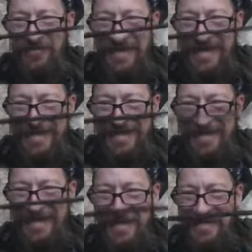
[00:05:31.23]

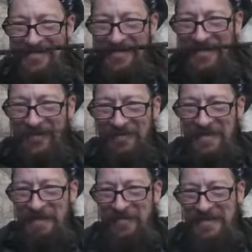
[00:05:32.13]
braided leather
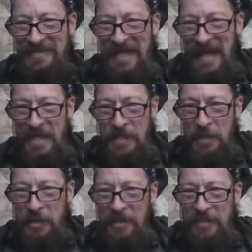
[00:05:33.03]
bullwhip. It's an eight
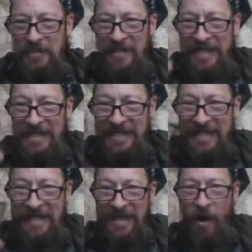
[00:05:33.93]
footer
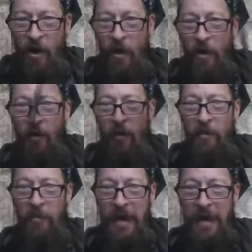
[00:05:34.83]
AD.
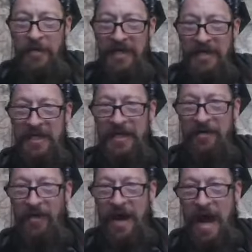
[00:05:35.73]
Oh, baby, and it
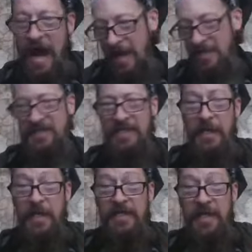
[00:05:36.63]
cracks.
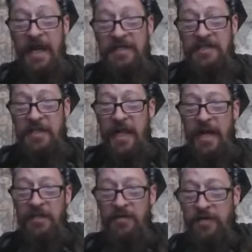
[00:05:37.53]
Yes,
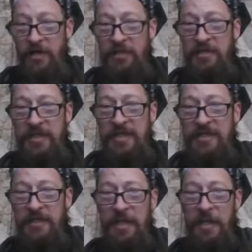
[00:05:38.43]
thank you, Kirsty.
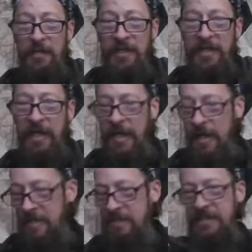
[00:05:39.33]
It's a lovely
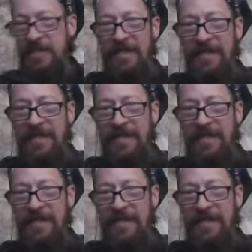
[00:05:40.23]
case.